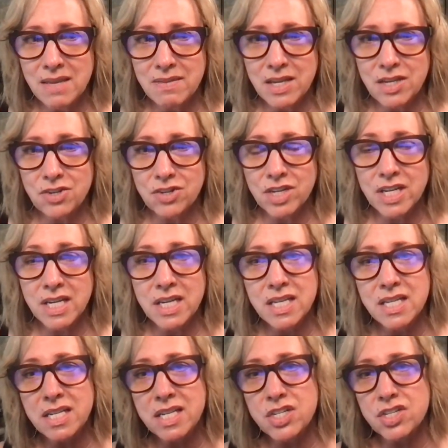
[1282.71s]
that you're going
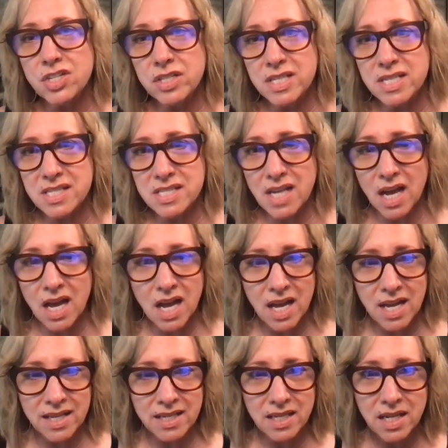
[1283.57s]
to initially
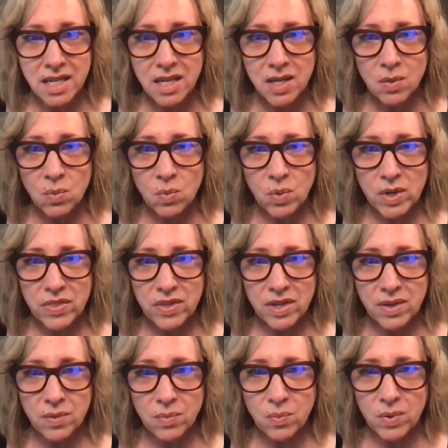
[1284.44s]
sign with
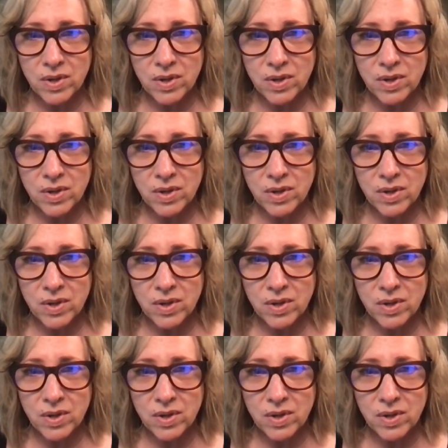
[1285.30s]
a